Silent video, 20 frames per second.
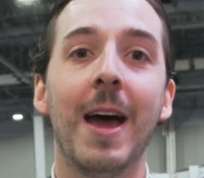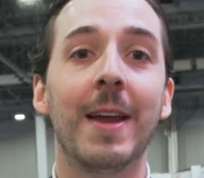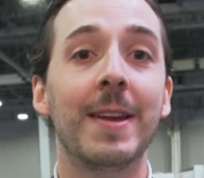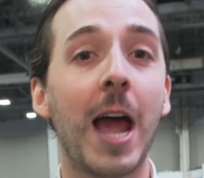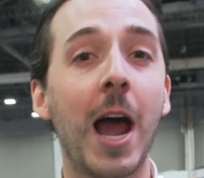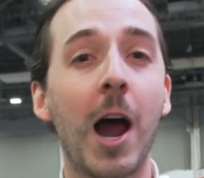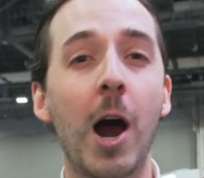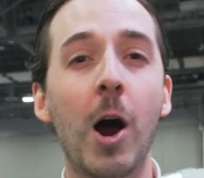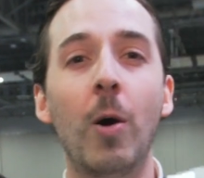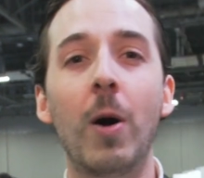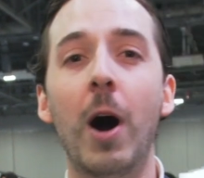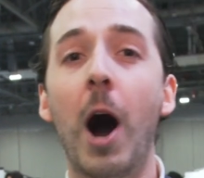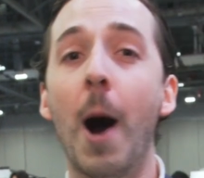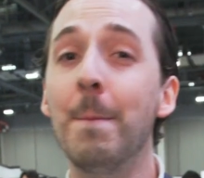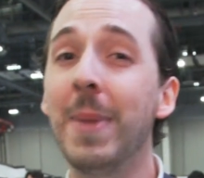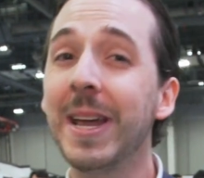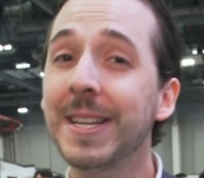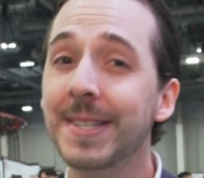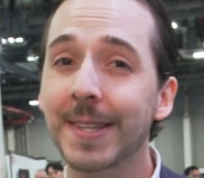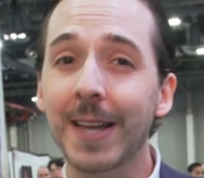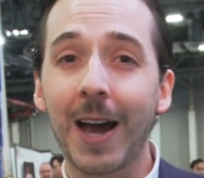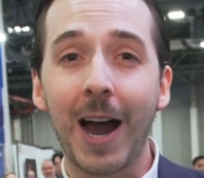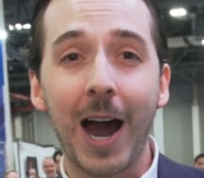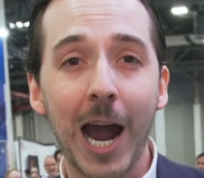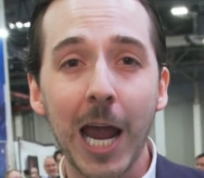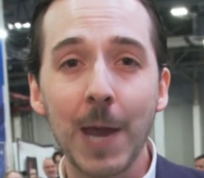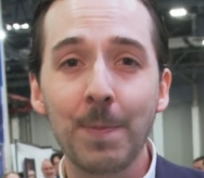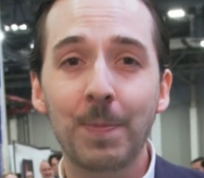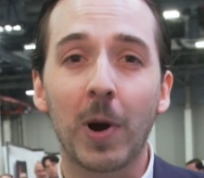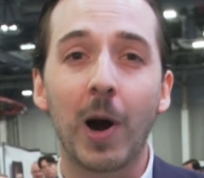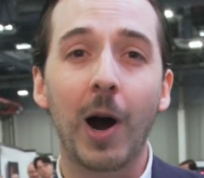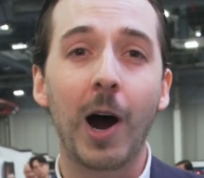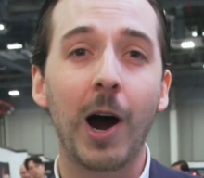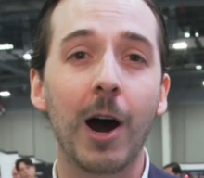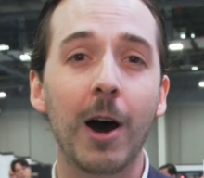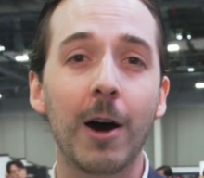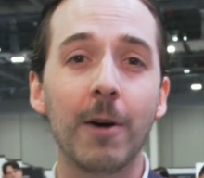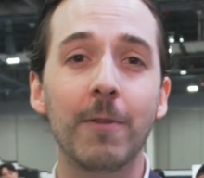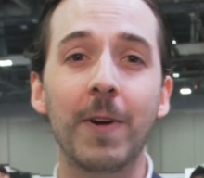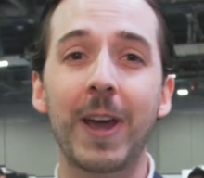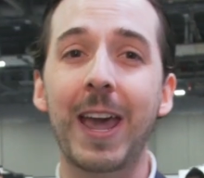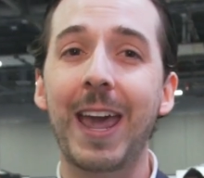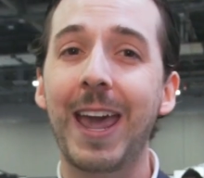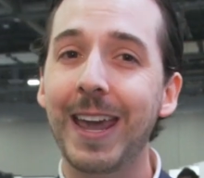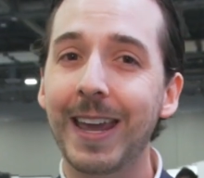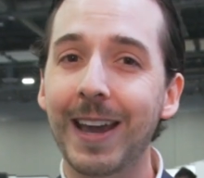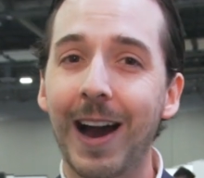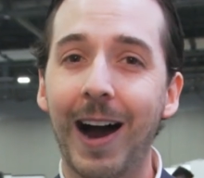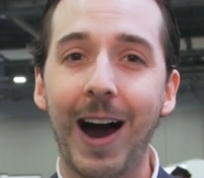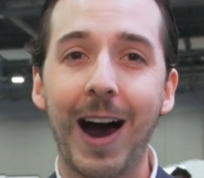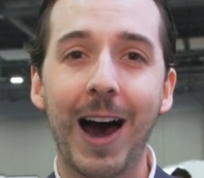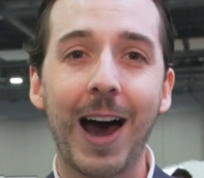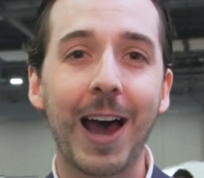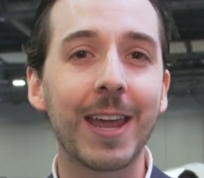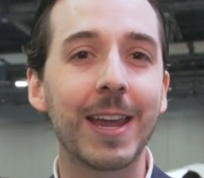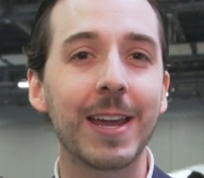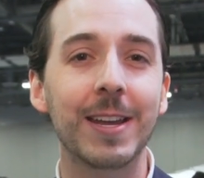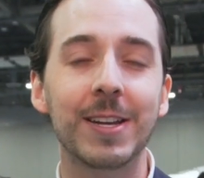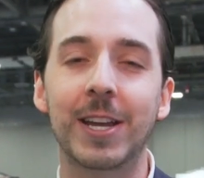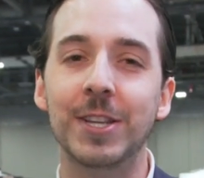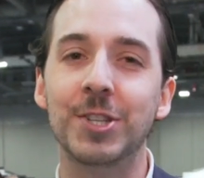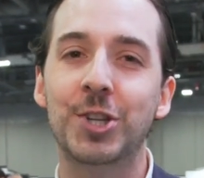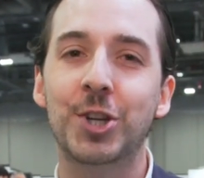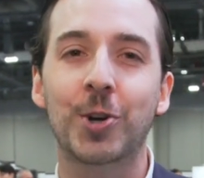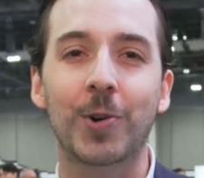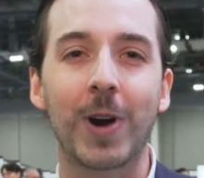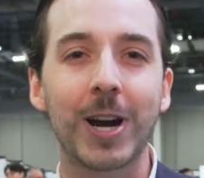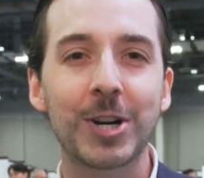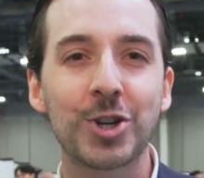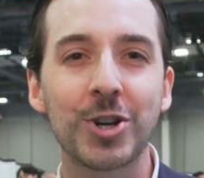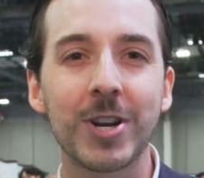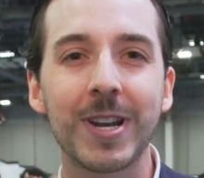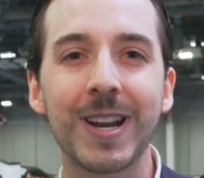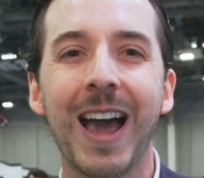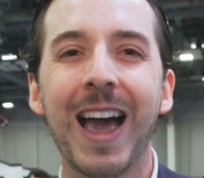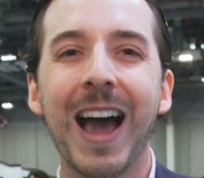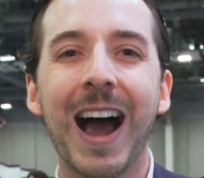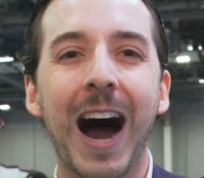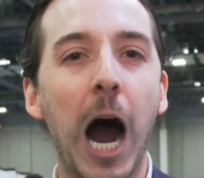Now, amidst the hype of AI in construction,